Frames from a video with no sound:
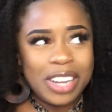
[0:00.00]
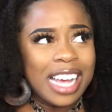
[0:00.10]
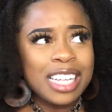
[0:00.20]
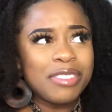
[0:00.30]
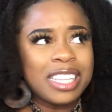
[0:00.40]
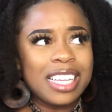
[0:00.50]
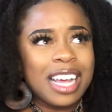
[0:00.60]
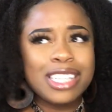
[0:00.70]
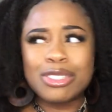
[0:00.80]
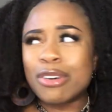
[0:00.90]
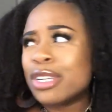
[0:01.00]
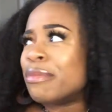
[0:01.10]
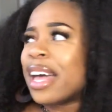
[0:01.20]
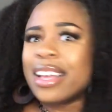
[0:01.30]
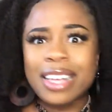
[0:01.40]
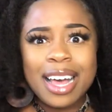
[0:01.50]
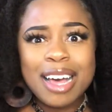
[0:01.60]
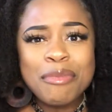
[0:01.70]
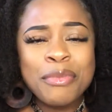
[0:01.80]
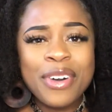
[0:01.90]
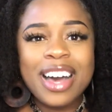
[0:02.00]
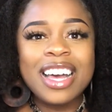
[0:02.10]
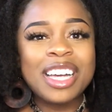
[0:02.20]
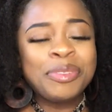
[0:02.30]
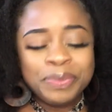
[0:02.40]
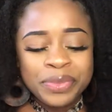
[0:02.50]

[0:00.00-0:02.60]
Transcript: I didn't even think I told him that yet, but